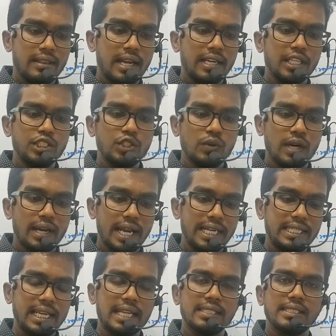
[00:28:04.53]
That is your
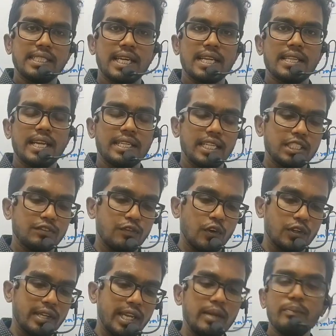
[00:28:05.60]
right answer. That is
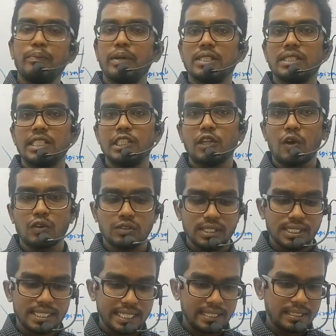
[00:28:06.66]
14%
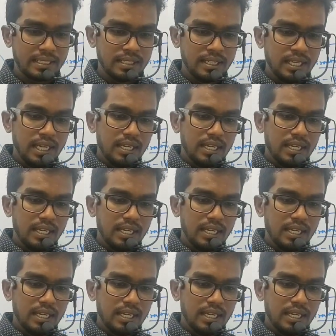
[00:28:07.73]
oxygen,